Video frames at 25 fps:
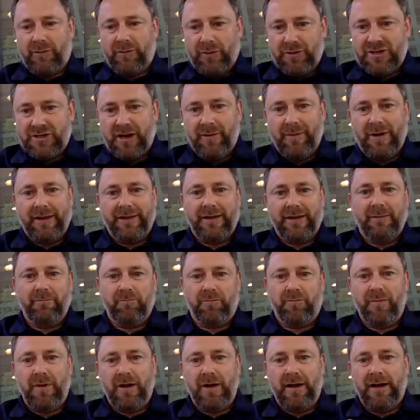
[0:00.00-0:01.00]
like we were talking about that
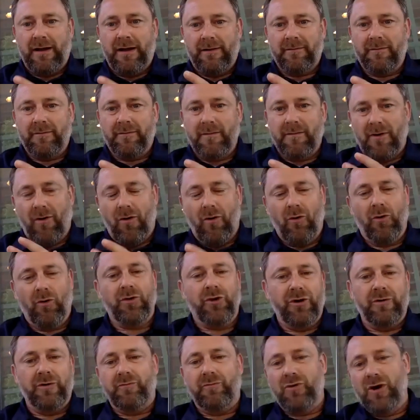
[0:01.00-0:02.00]
uh,
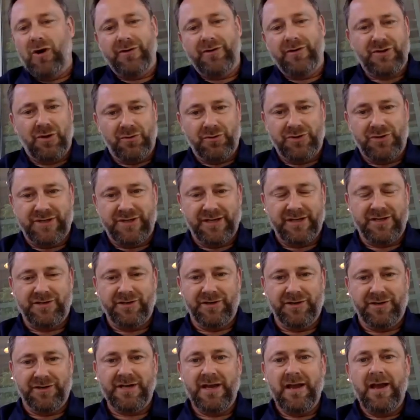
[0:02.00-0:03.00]
older brothers older
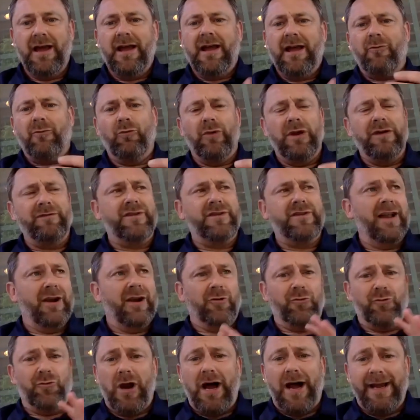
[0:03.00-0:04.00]
sisters we've
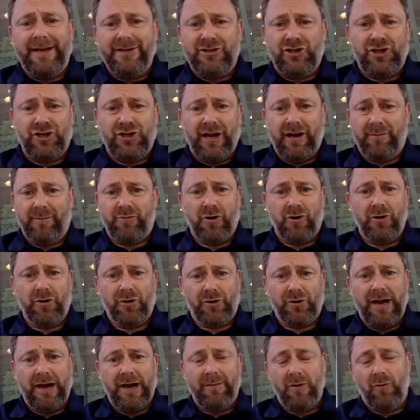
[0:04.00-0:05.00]
done a ride share
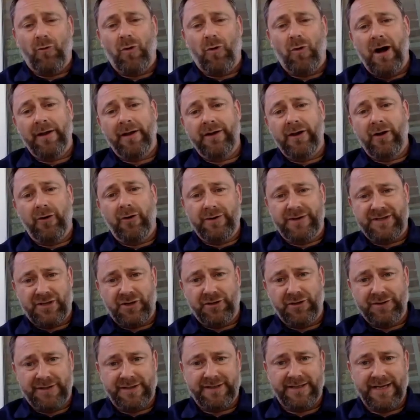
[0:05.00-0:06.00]
program at wando with
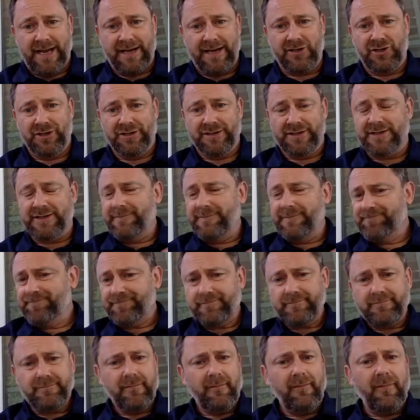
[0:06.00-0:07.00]
certain sections
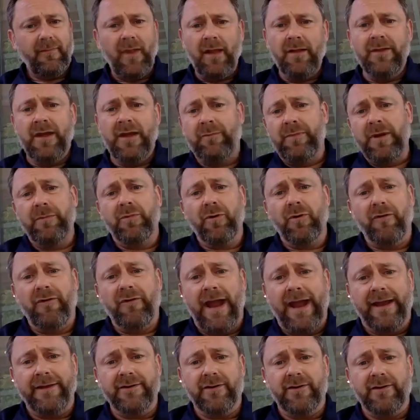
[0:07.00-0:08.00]
that people
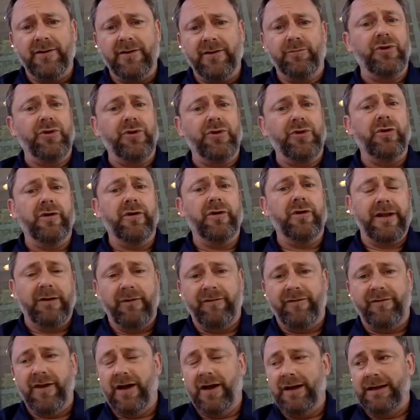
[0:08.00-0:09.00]
have handled beautifully
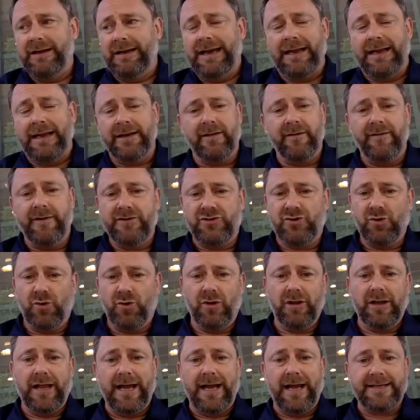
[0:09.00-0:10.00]
we've done
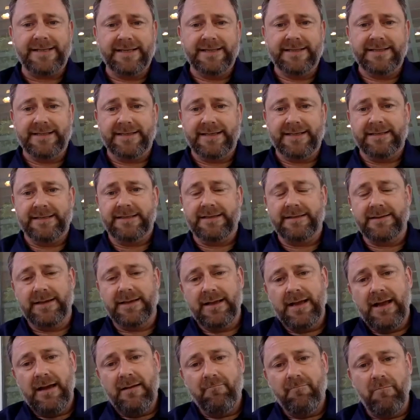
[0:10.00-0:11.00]
individual lessons and
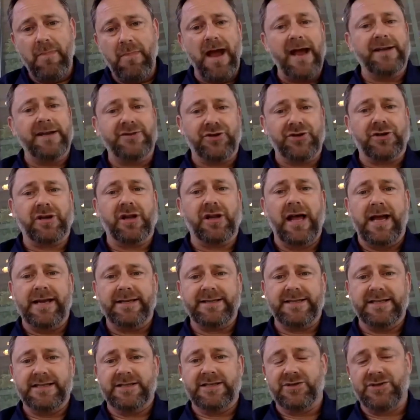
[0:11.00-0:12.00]
master
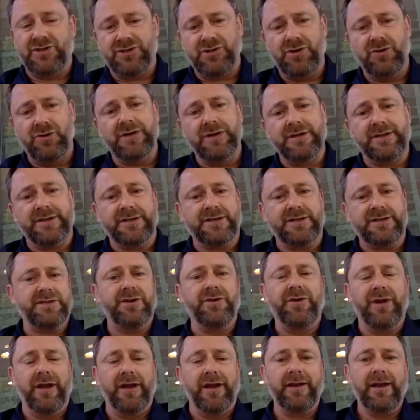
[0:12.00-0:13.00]
classes student to
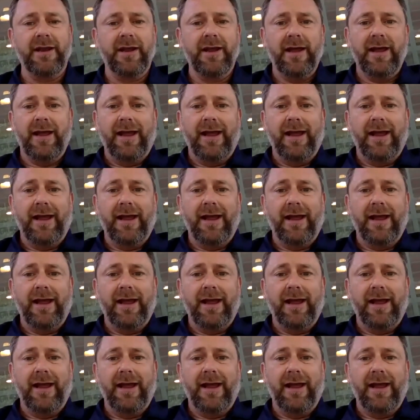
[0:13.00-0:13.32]
student